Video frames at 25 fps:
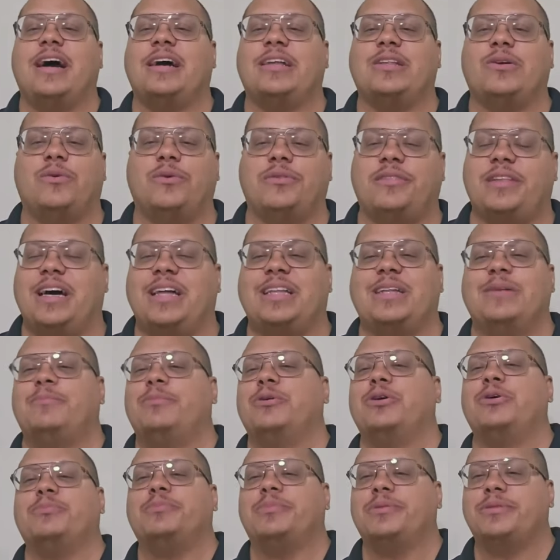idle without a
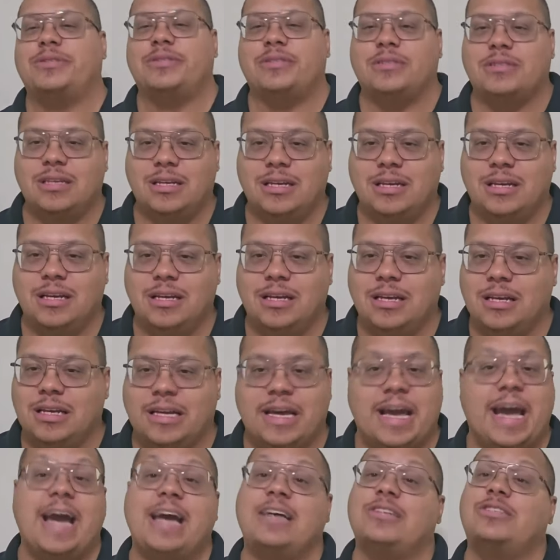purpose.
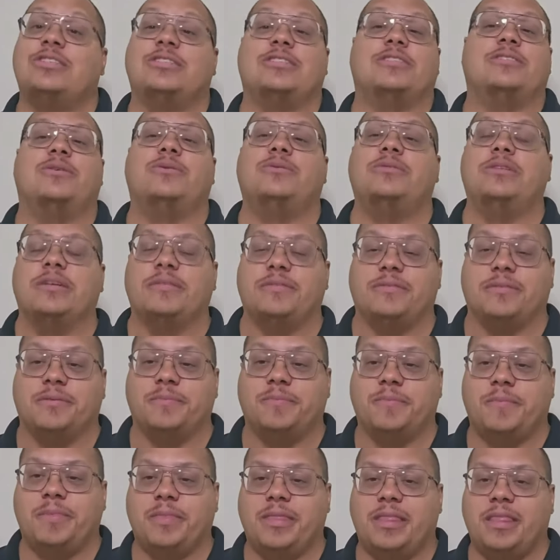Cash is no
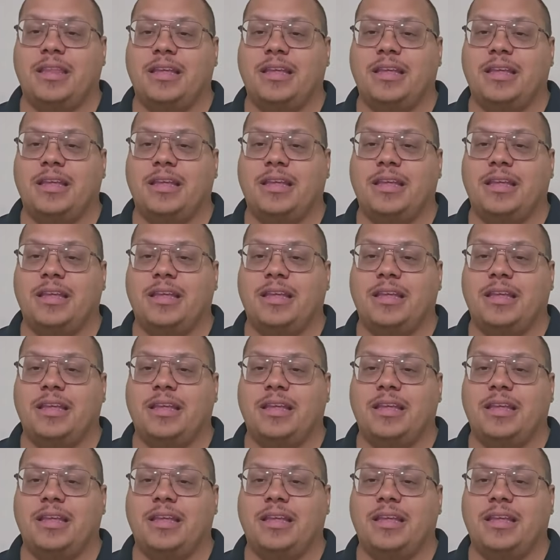different.